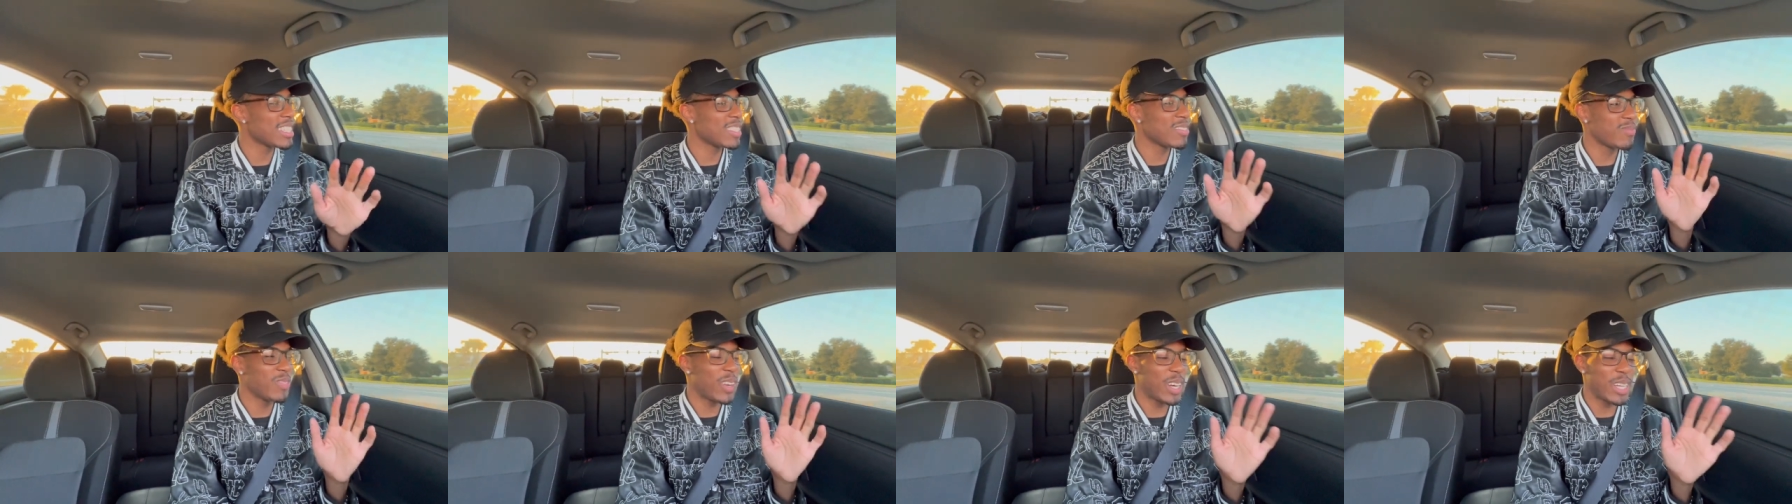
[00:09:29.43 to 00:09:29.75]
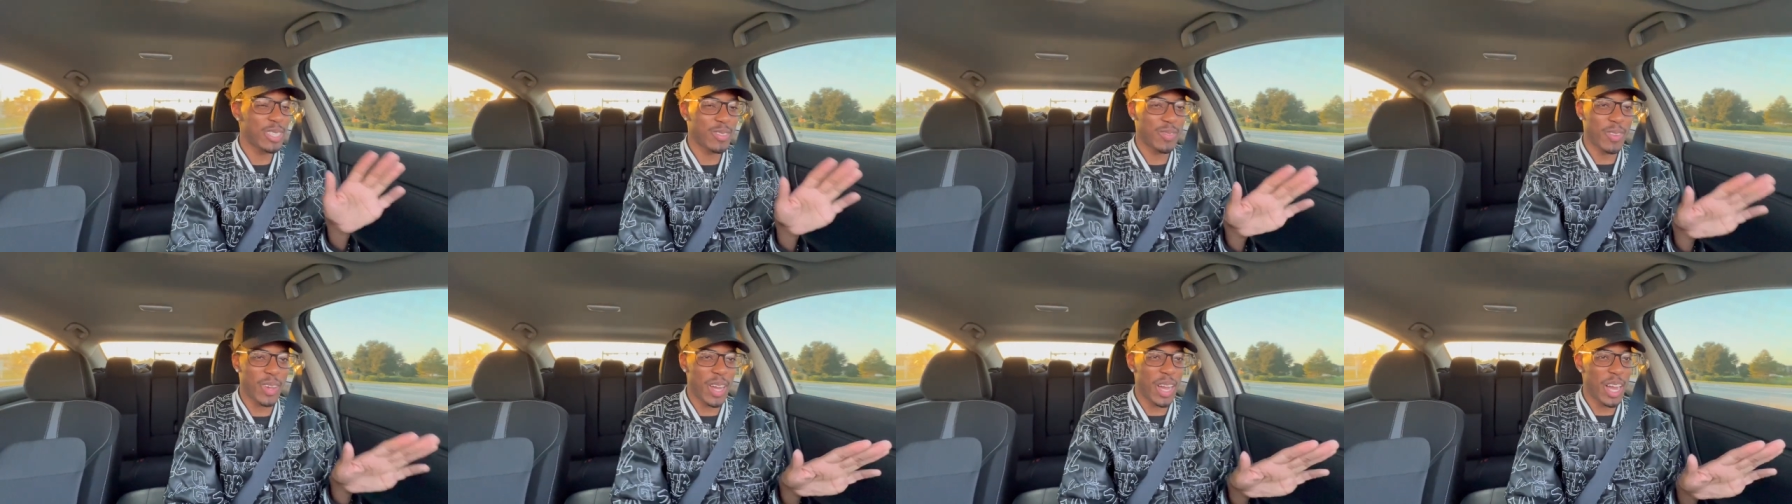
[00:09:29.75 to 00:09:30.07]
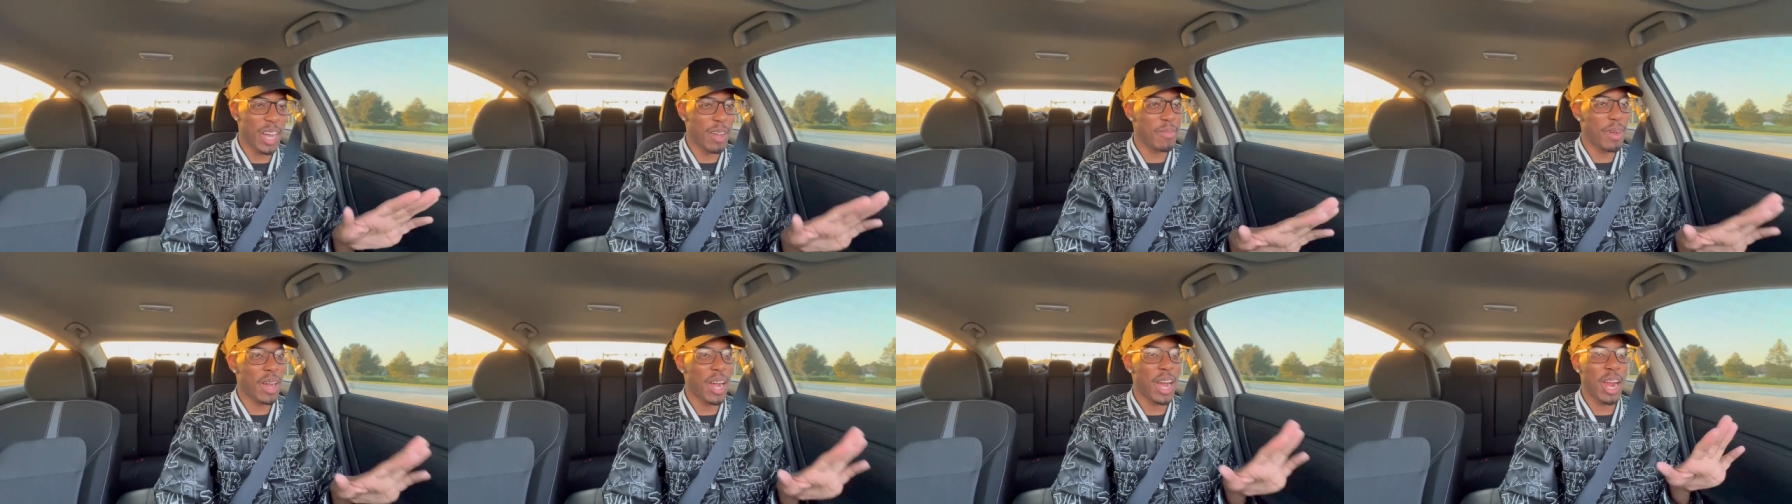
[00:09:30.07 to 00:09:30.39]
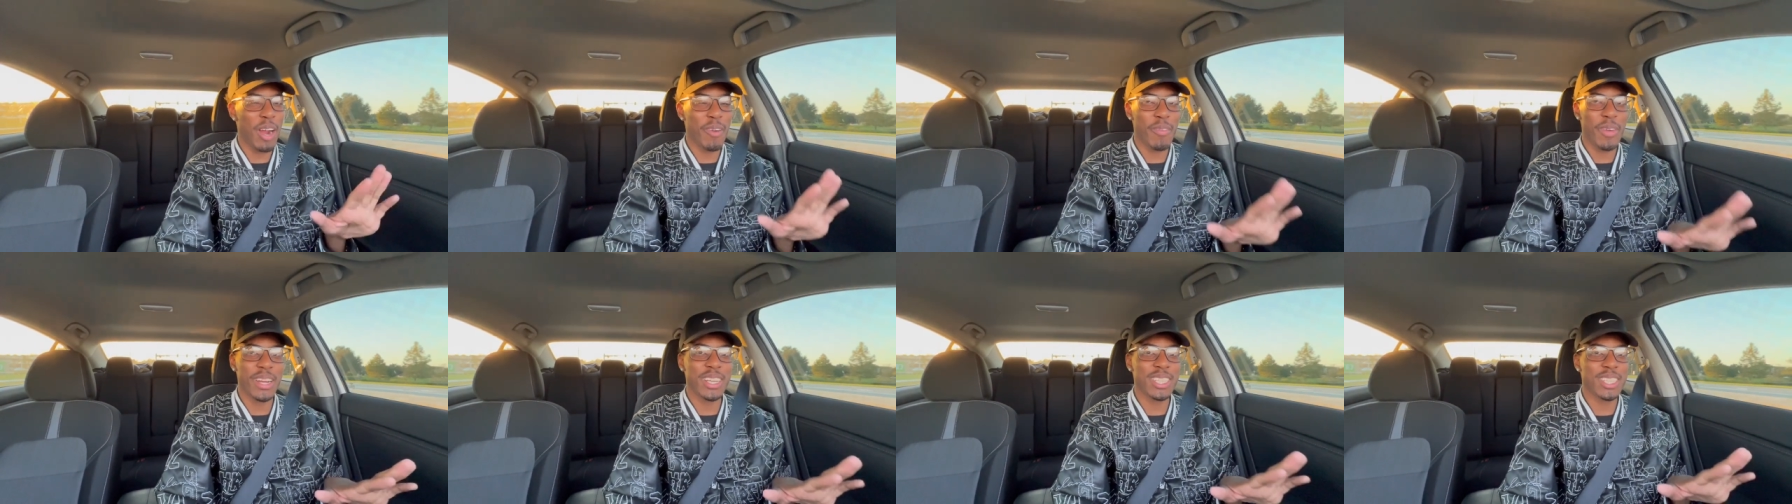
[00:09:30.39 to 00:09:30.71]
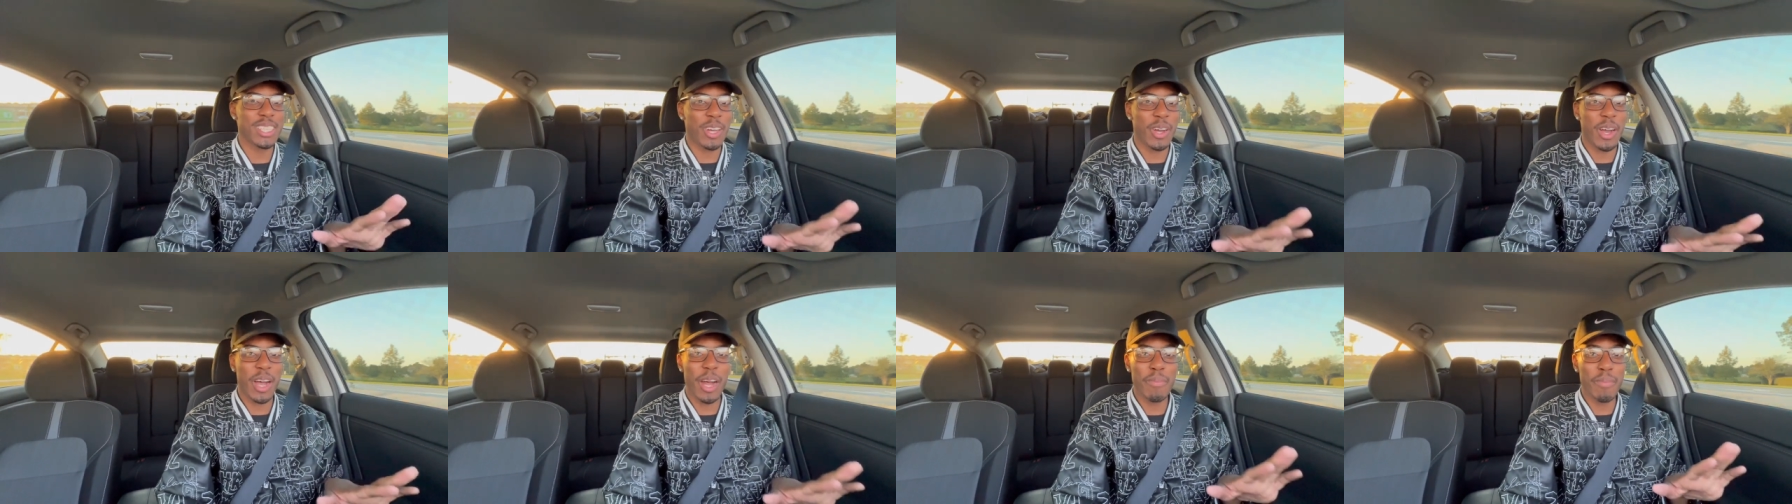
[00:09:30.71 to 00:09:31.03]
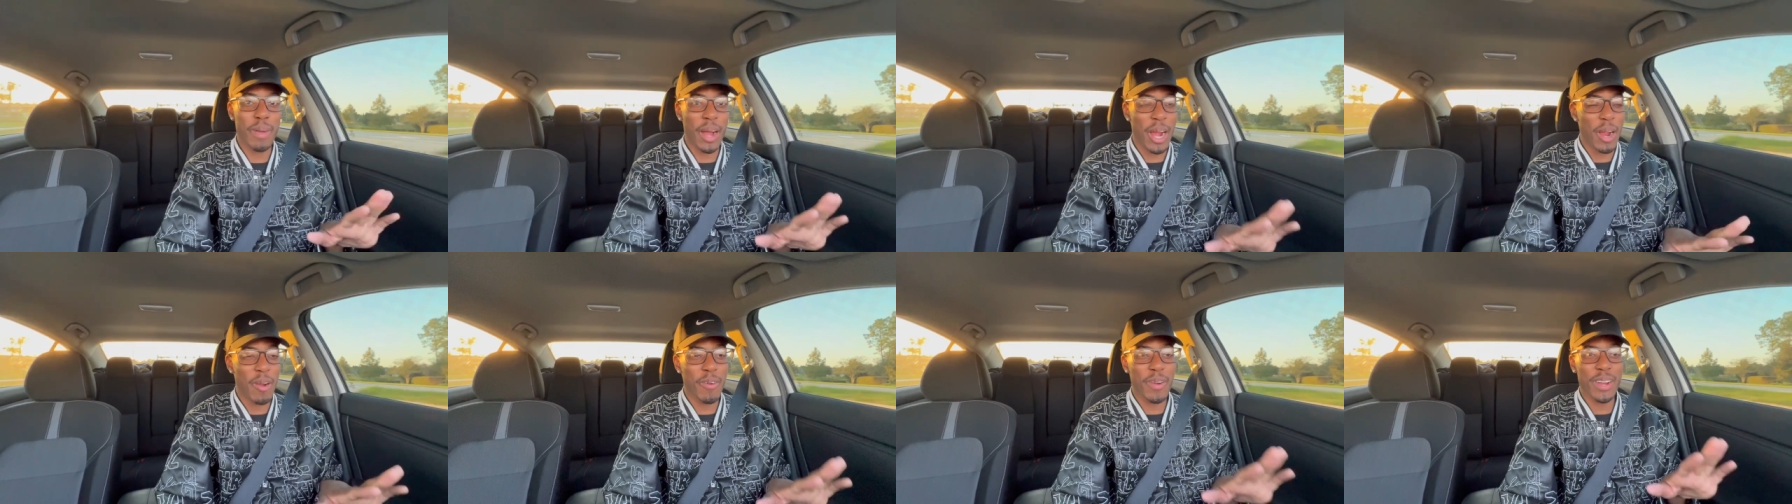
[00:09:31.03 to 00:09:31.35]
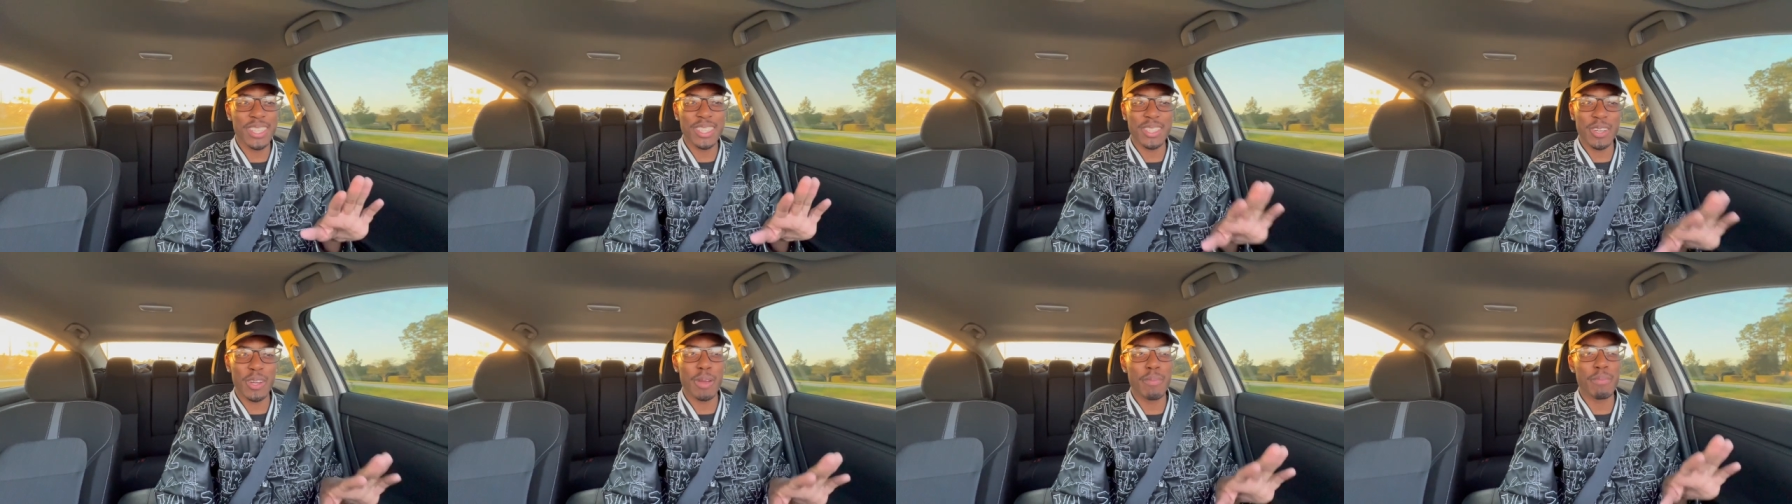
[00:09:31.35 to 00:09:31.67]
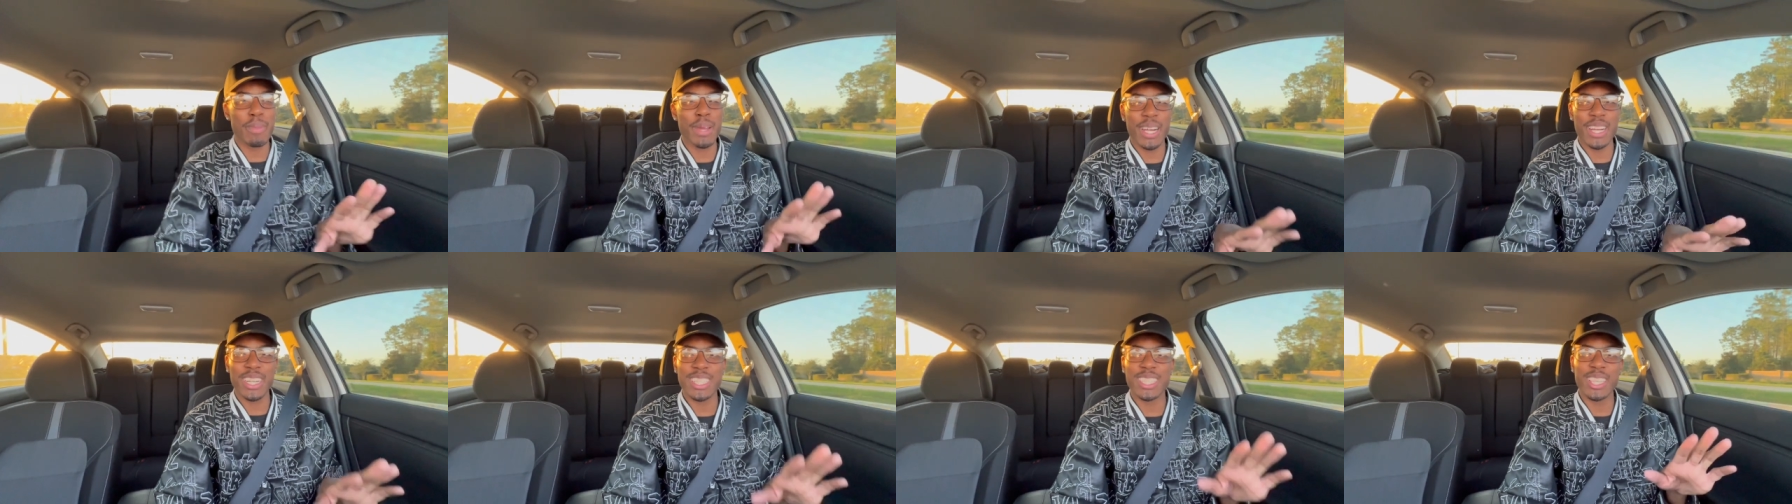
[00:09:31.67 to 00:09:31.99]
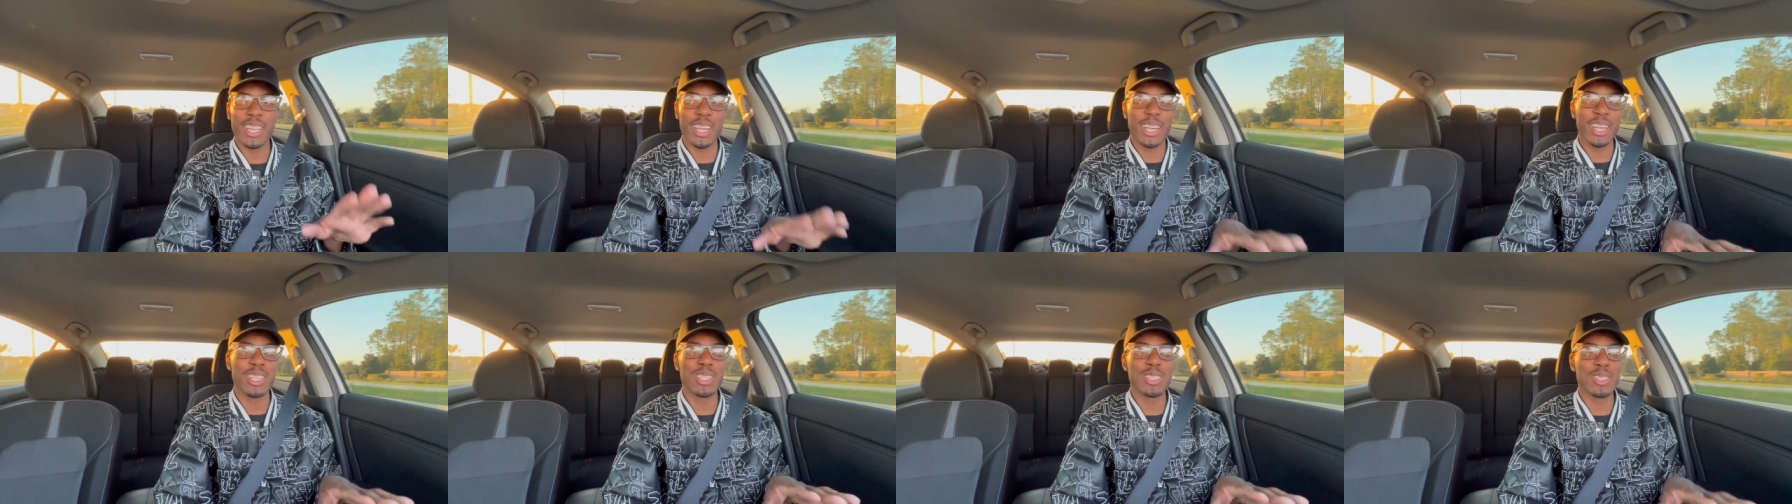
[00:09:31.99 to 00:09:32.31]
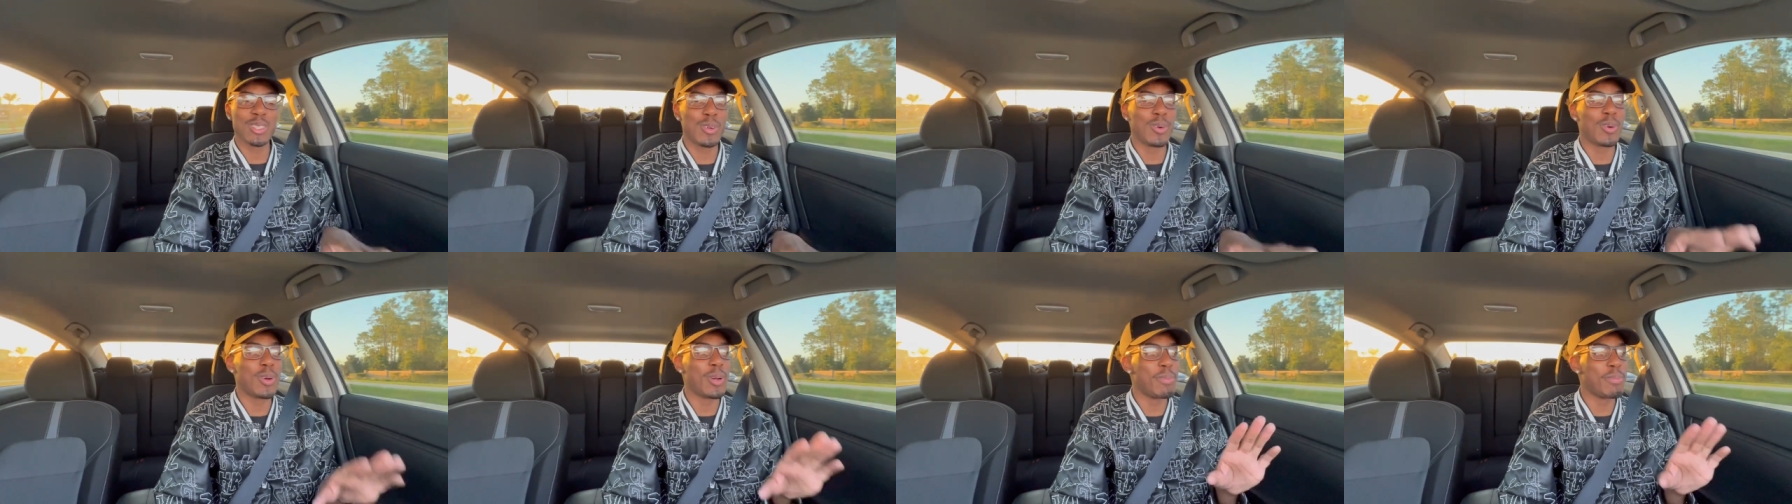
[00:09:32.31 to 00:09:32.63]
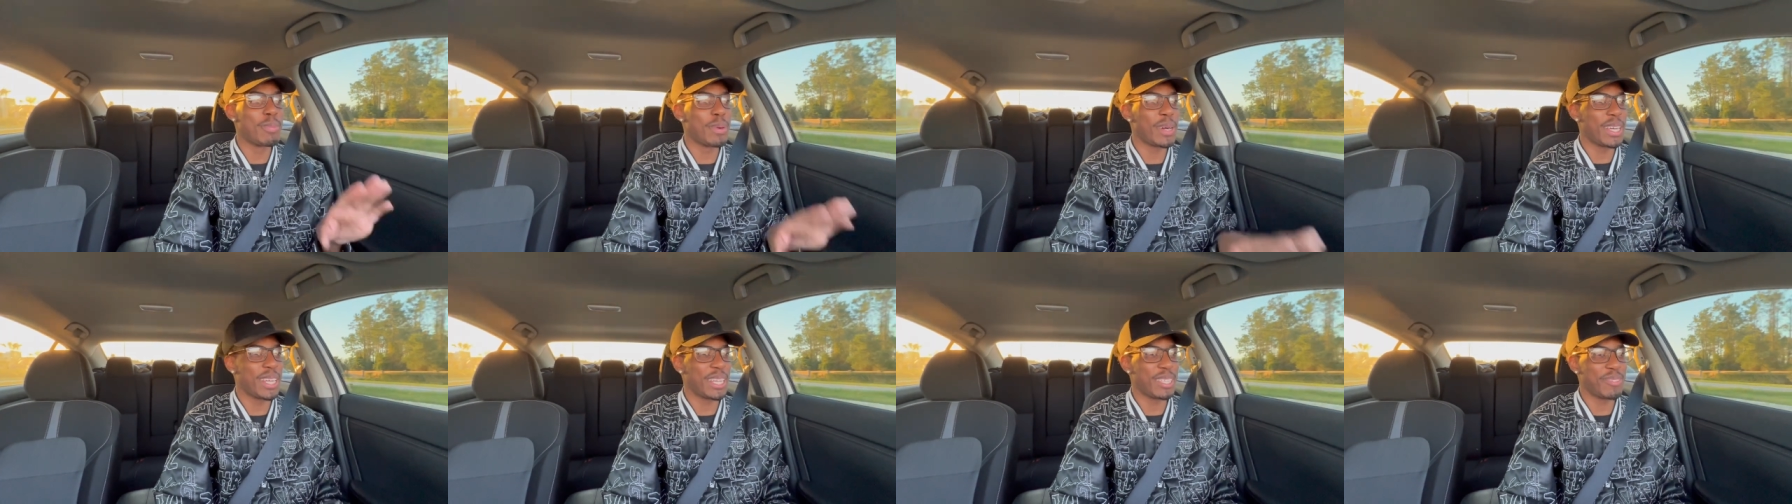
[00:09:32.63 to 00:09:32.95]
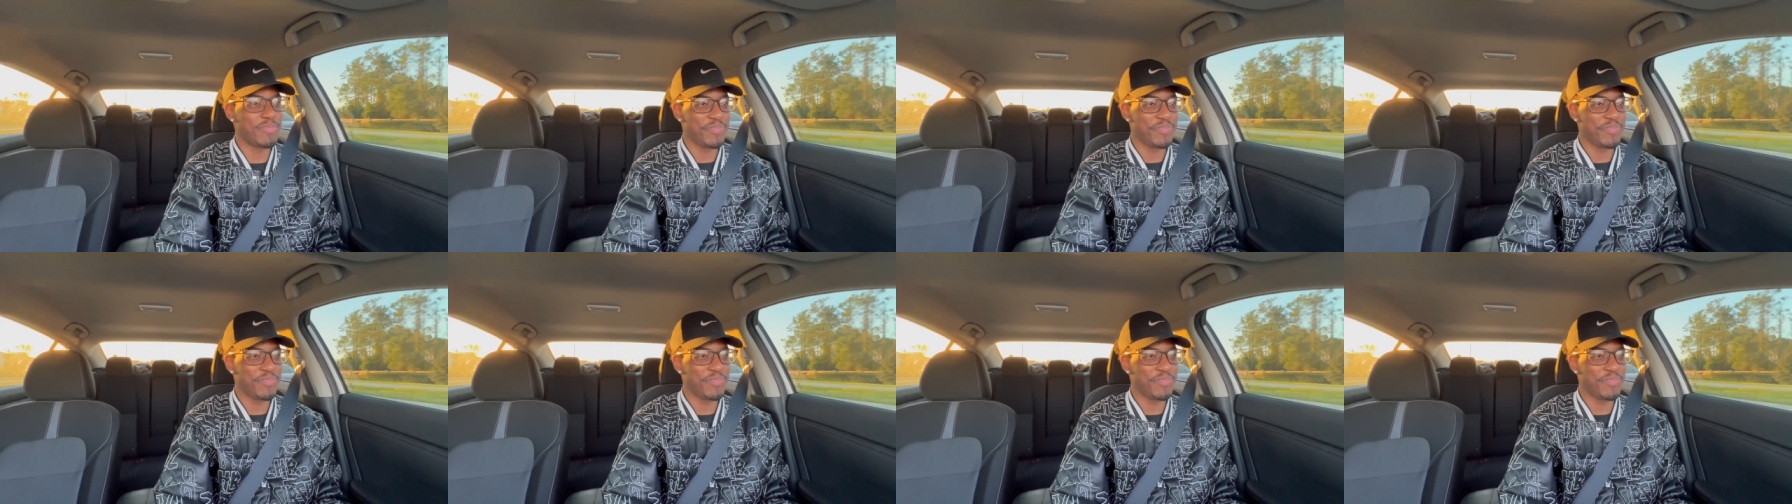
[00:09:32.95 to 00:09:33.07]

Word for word: First of all, I'm already so I'm already so embarrassed telling this story, but